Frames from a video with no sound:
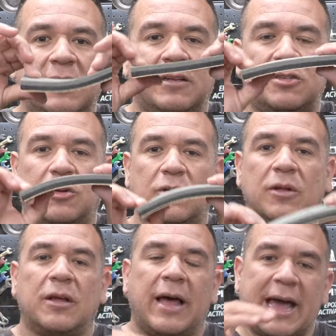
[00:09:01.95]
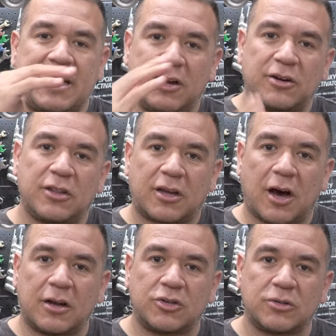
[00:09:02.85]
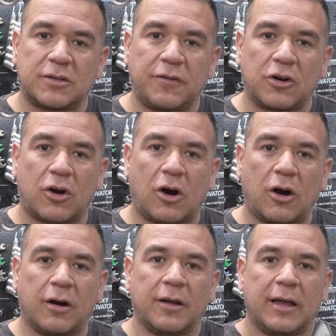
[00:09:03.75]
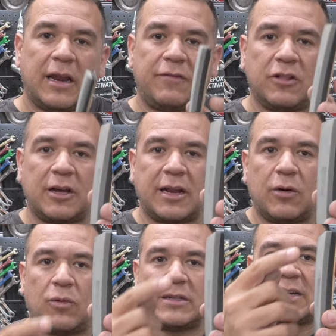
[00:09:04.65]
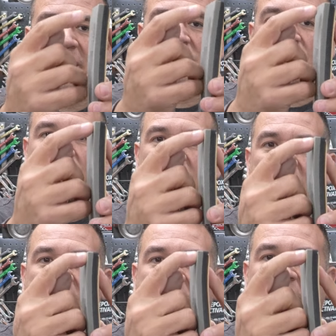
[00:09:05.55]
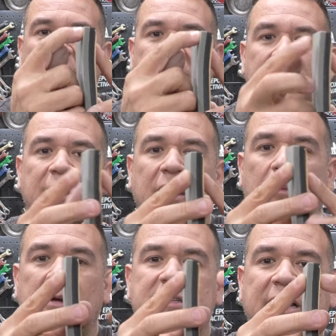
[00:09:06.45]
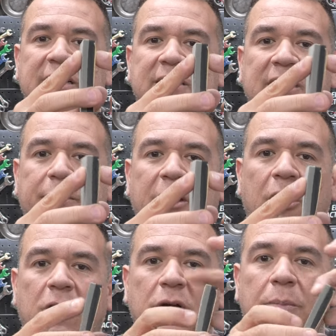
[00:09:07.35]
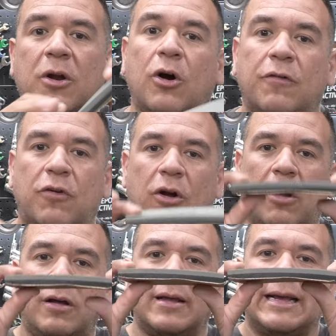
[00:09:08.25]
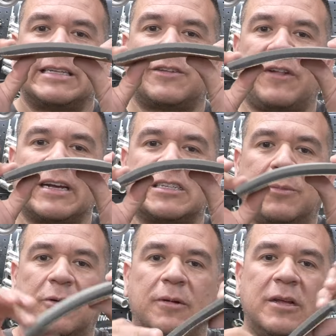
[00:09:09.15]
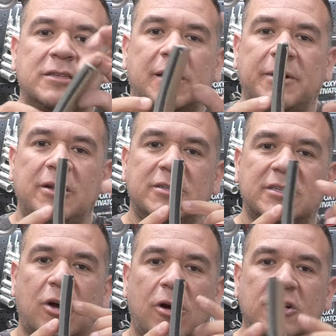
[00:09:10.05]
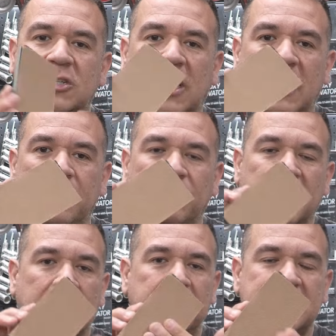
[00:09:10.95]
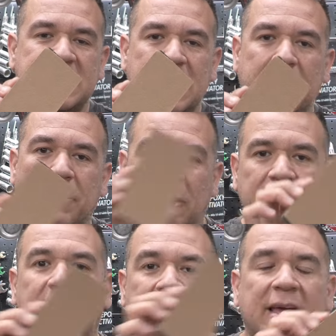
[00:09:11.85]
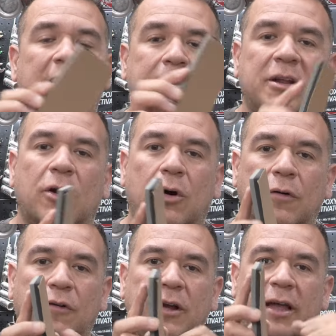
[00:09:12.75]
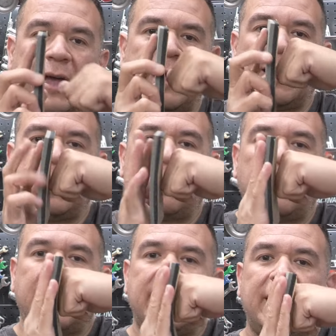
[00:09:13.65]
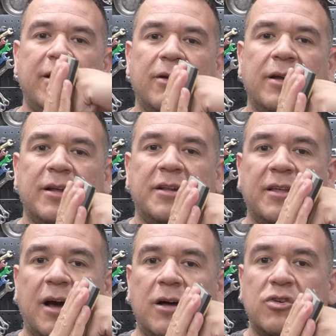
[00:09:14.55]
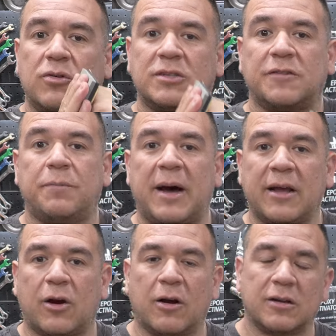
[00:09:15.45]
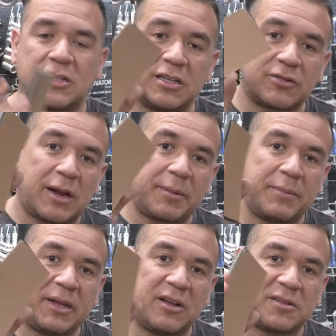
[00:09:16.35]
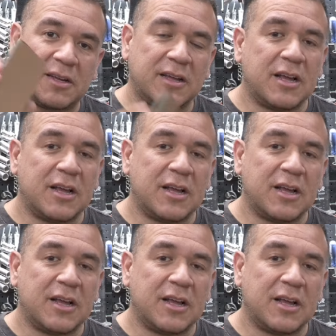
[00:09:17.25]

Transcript: This will adhere to the contours of your car. And if you look at it, one side is really soft and one side is a little bit harder. But overall, it's flexible. So I'm going to use this harder side, put sandpaper on it, and I'm going to go over it, and it will adhere to the contours of my car. So this is what I'm going to be using.